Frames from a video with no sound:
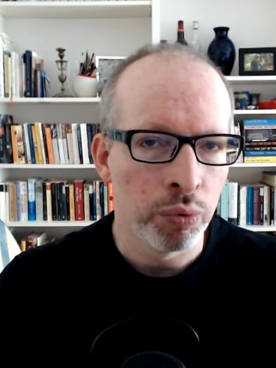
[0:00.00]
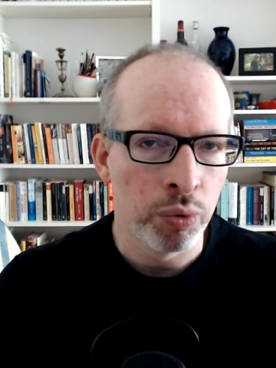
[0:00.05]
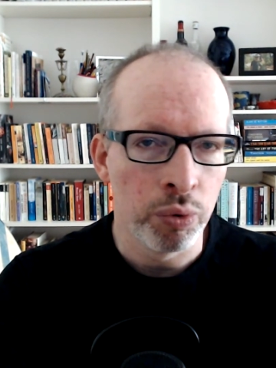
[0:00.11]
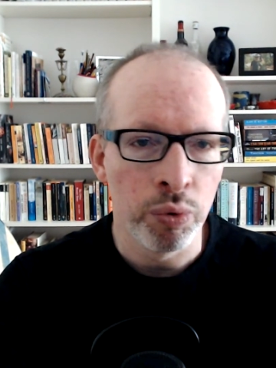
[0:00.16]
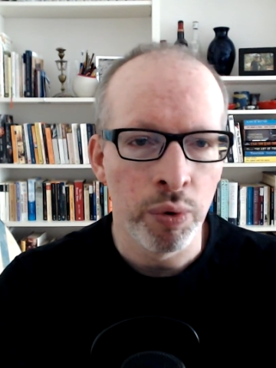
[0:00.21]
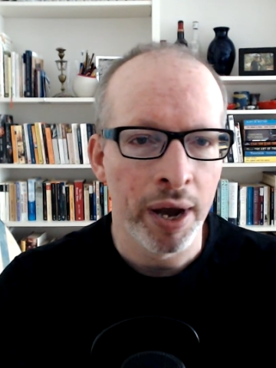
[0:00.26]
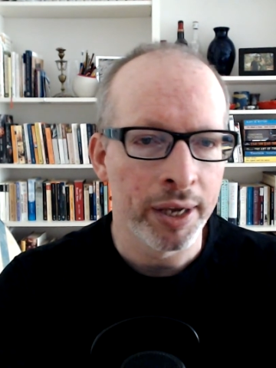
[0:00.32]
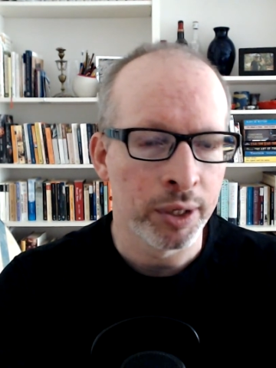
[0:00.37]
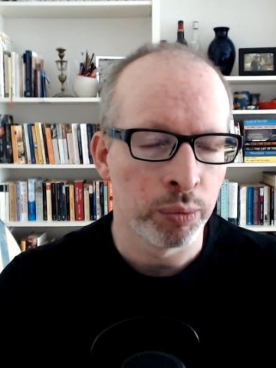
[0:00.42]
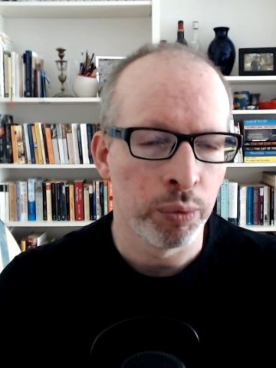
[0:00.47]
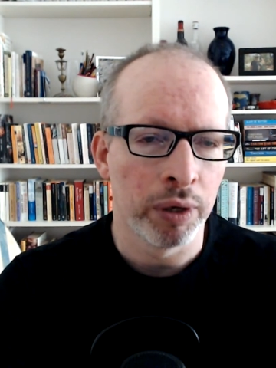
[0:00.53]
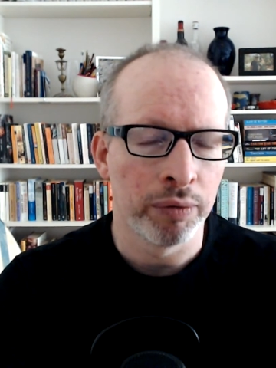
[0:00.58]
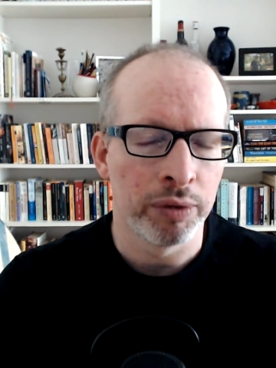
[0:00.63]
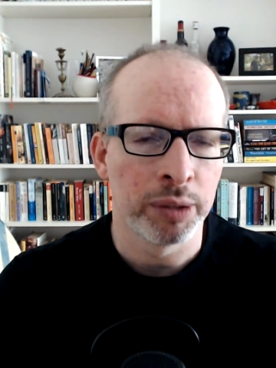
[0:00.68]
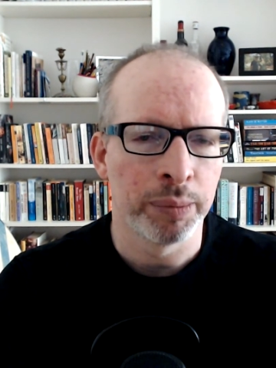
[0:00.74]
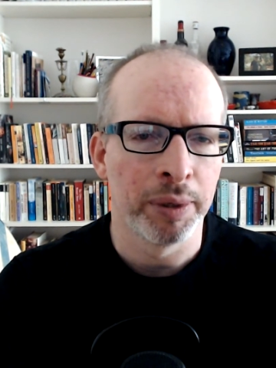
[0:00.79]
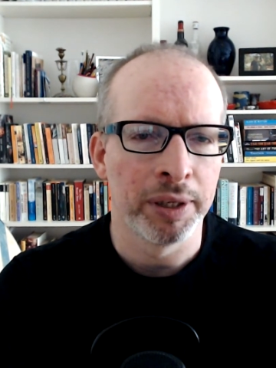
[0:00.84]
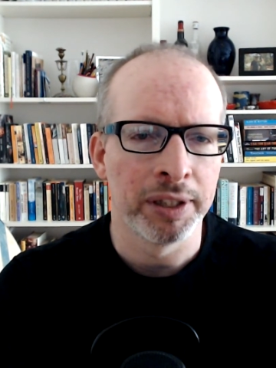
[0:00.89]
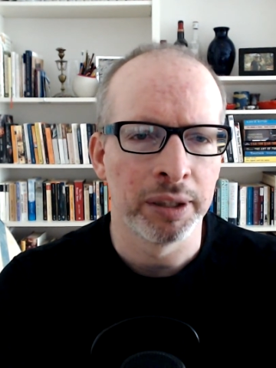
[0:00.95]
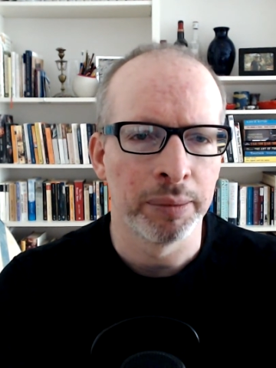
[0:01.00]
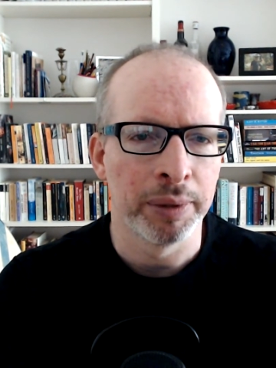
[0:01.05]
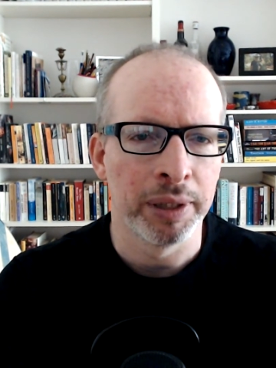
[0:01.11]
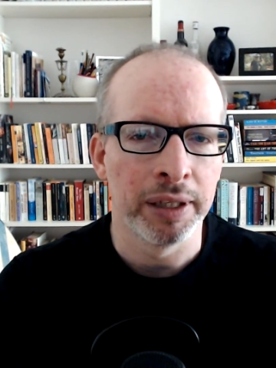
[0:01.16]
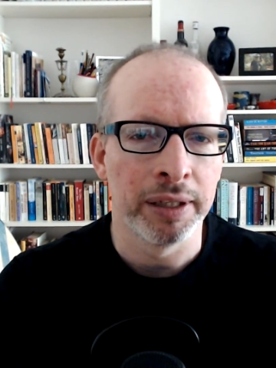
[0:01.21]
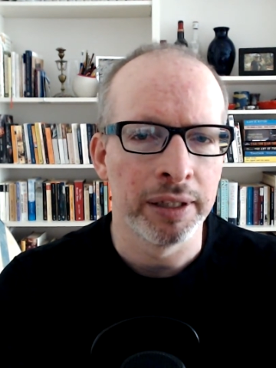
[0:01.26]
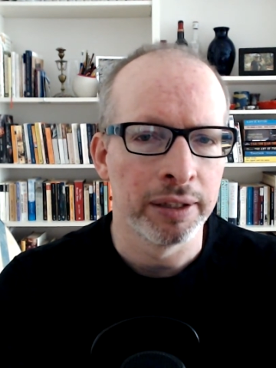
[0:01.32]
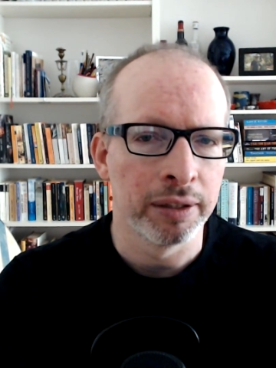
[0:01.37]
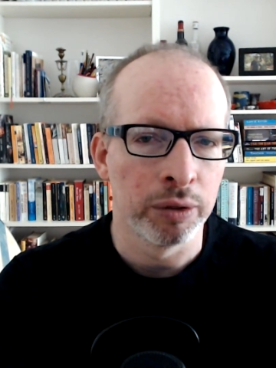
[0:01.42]
who has what
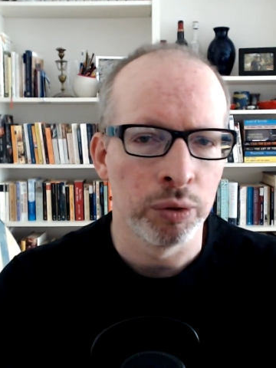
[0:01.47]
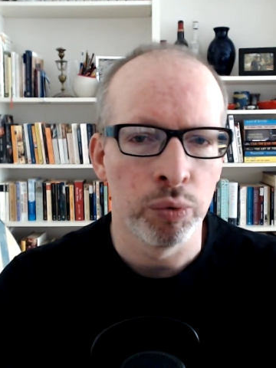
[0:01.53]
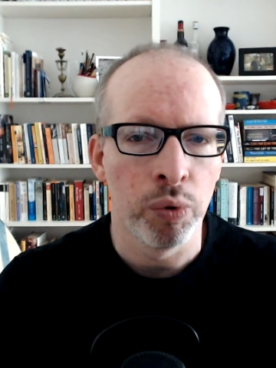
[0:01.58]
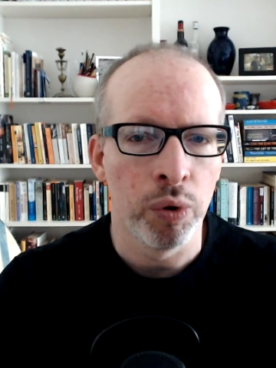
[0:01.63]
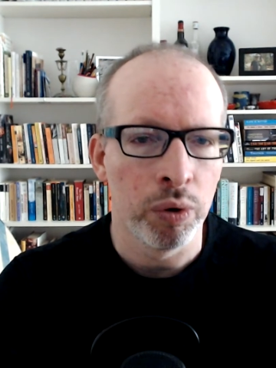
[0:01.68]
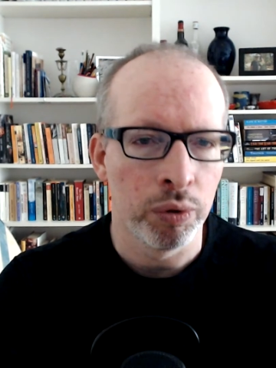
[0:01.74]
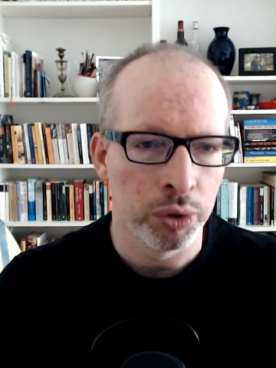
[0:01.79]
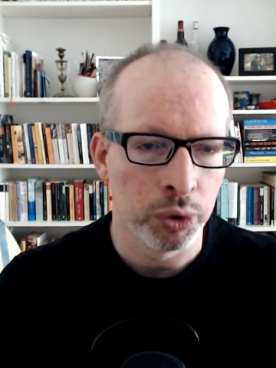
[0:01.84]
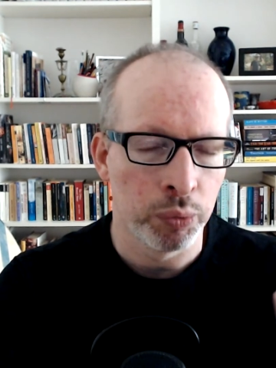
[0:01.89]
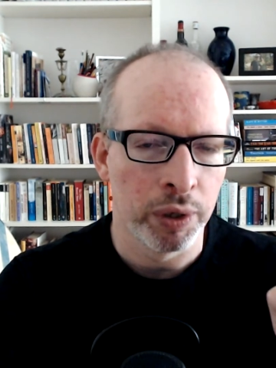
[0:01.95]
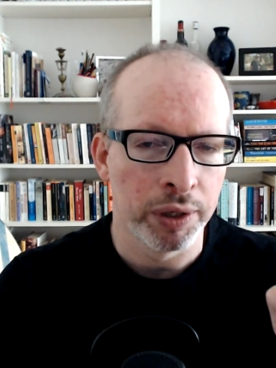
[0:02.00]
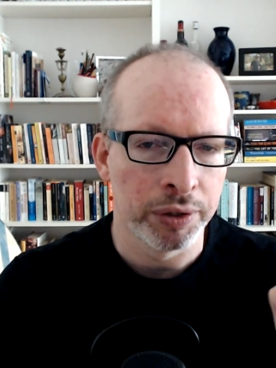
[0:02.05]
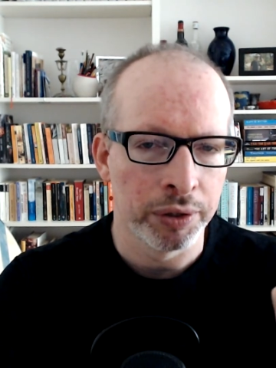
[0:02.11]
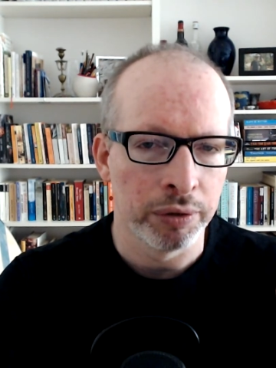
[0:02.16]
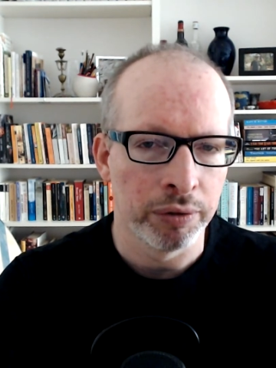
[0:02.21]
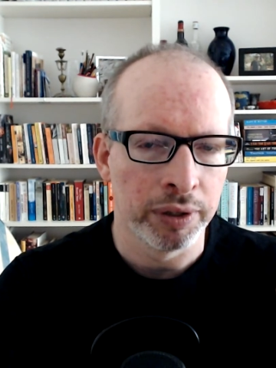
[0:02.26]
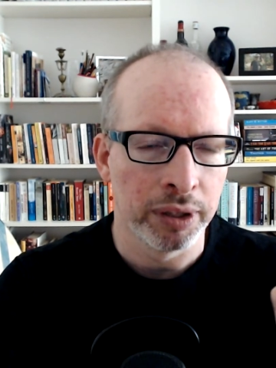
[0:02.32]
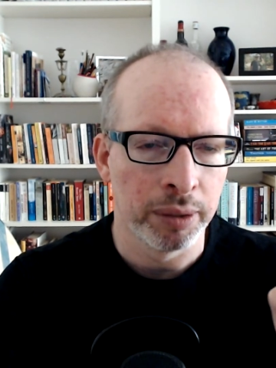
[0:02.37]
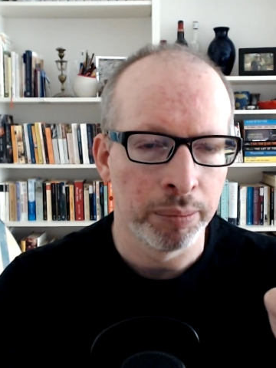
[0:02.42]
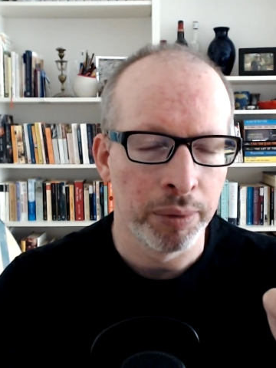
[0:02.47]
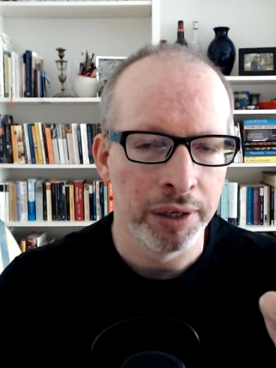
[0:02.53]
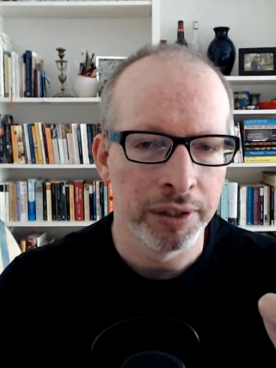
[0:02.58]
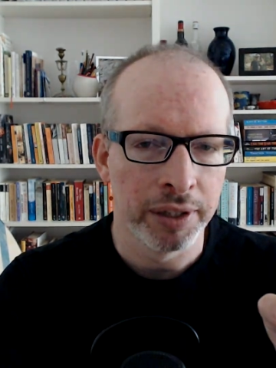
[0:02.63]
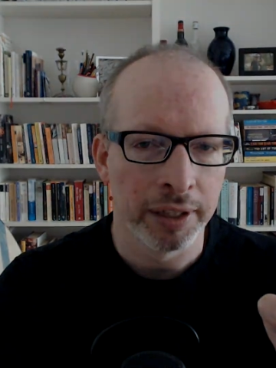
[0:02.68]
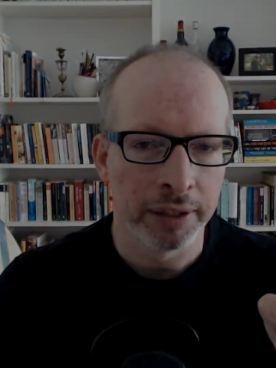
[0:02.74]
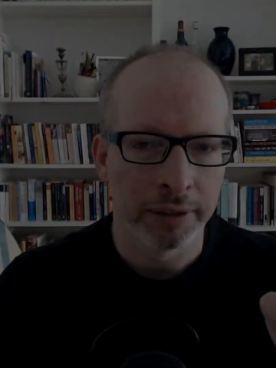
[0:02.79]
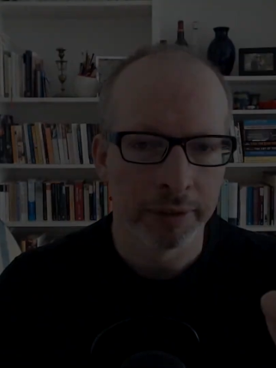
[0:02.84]
responsibilities and who owns what during the project.